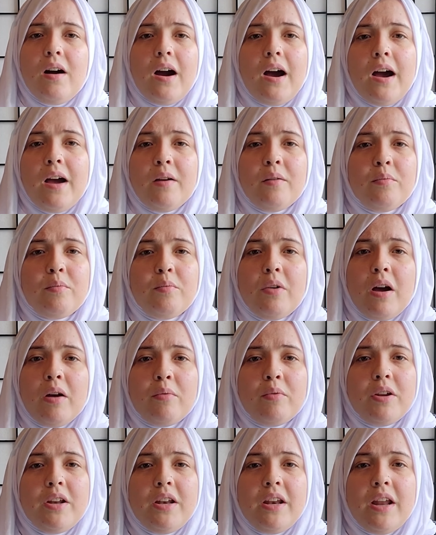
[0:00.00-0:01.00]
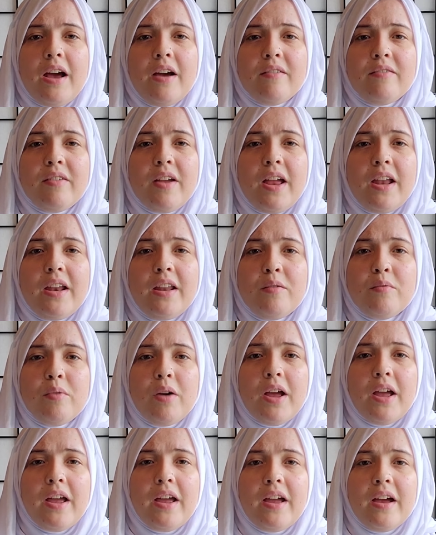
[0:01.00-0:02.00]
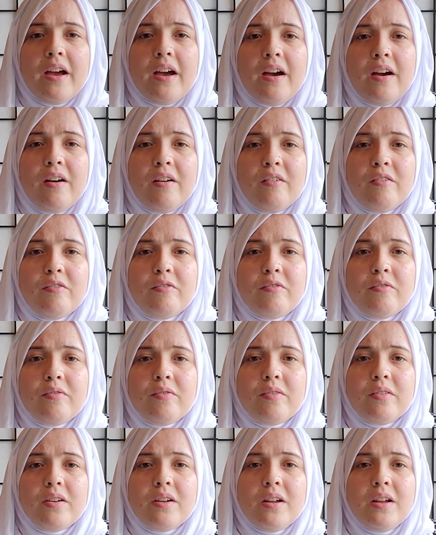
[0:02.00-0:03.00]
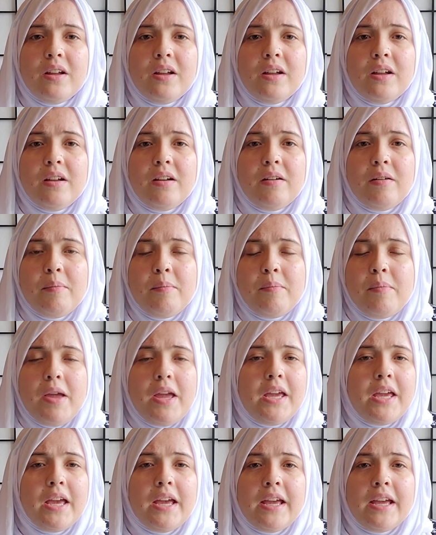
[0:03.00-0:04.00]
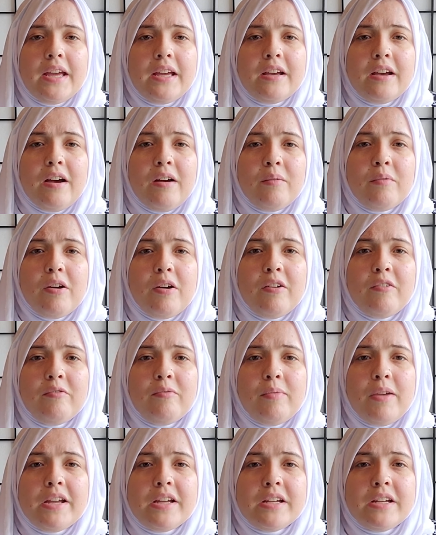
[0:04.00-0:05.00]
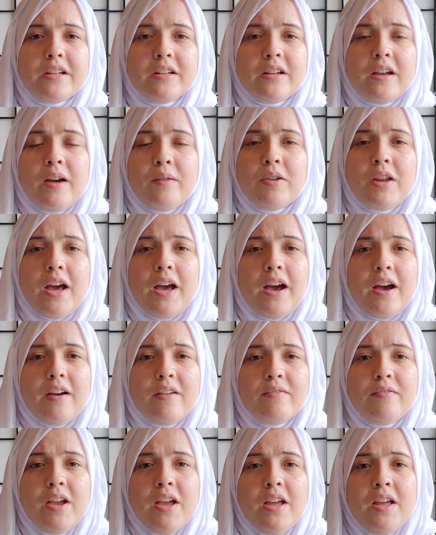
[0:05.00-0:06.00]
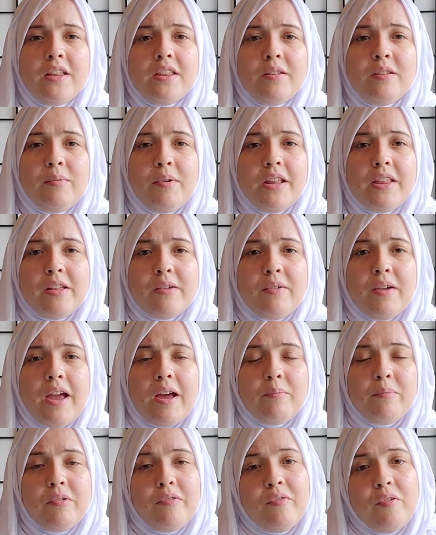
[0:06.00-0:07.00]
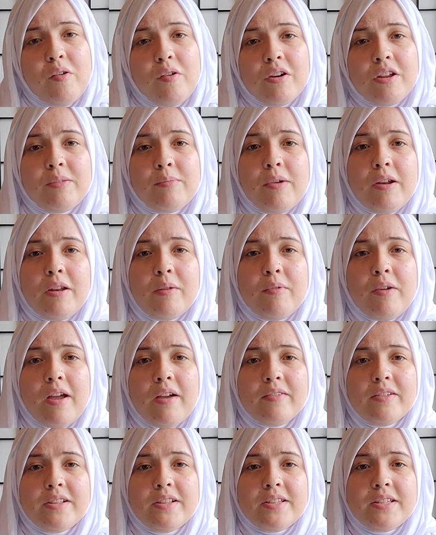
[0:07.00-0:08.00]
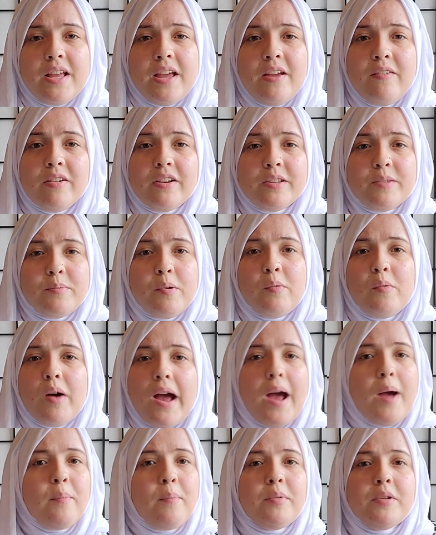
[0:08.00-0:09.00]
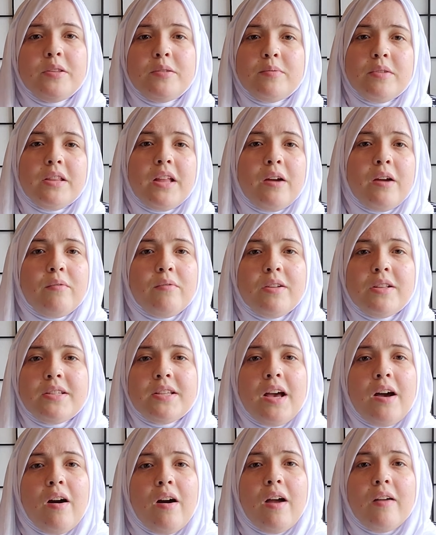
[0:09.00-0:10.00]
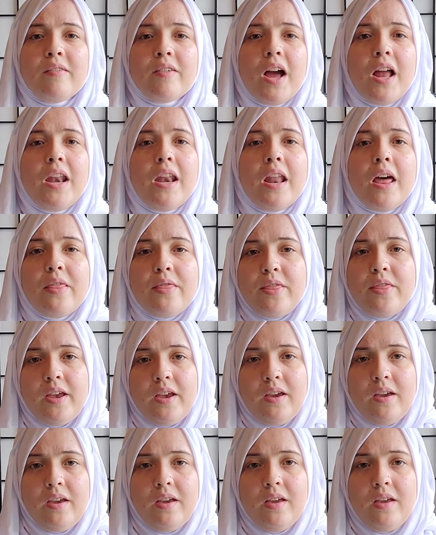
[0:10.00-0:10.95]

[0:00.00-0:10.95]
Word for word: I I wouldn't have any way of making income of making I would have the money that we had before and the money we have in savings but what happens when that runs out I've got nothing